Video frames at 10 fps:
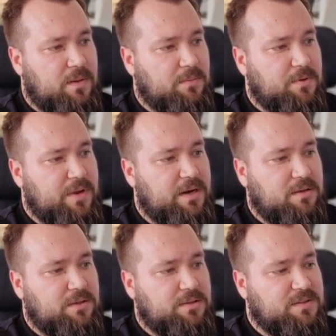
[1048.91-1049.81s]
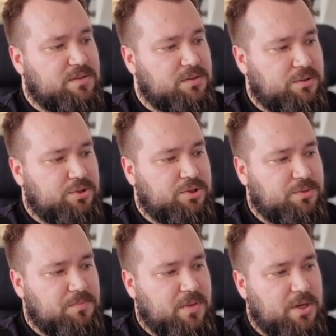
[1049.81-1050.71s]
I'm creating a little
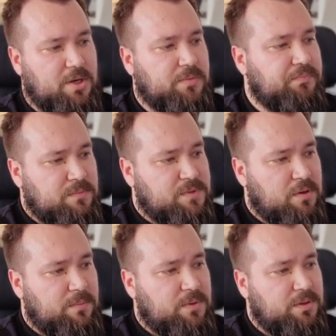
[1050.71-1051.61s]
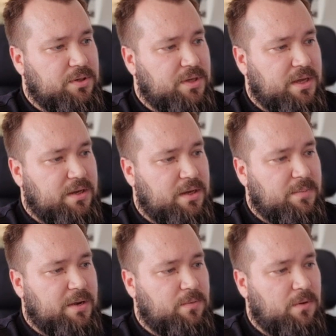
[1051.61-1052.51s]
search here. So I'm looking in
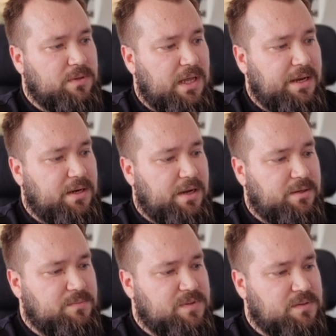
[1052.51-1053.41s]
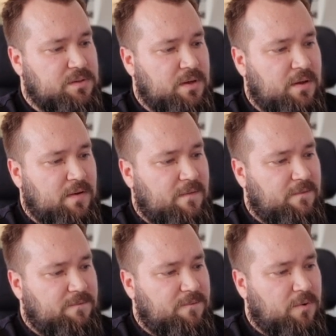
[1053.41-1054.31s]
my quote line items
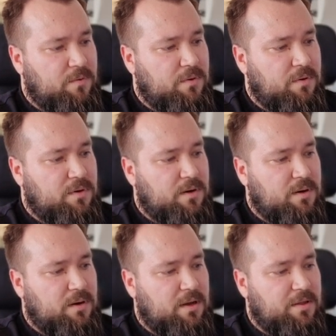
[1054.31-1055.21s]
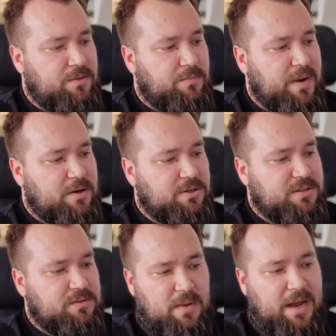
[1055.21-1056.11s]
for the
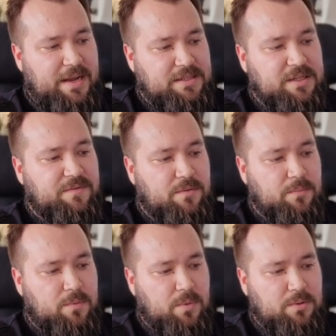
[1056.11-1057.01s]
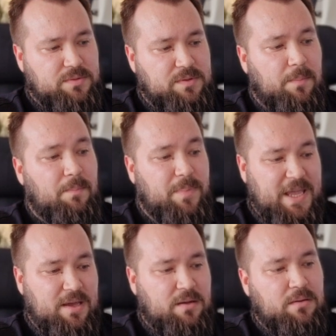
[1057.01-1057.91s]
record I D from quote
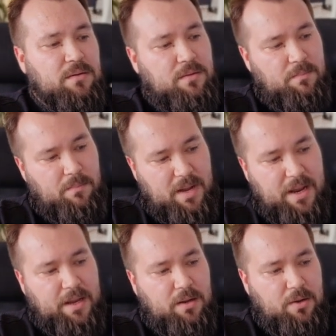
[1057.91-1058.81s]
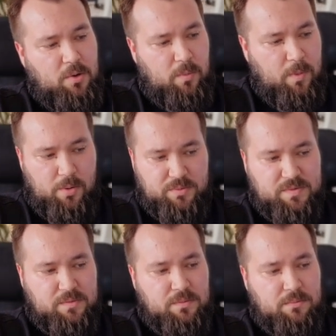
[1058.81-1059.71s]
being my
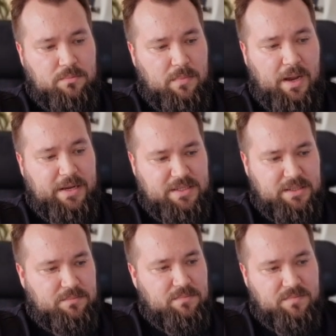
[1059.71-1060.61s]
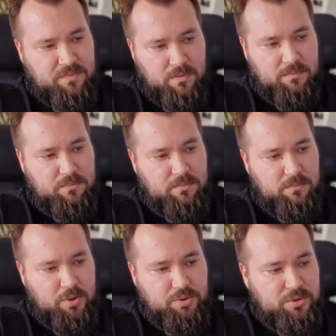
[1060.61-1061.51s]
quote I D from
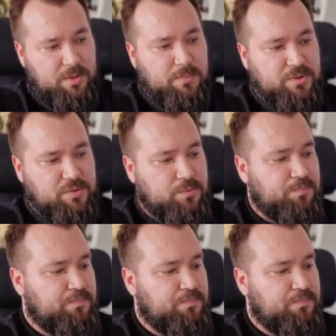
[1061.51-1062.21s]
module number two.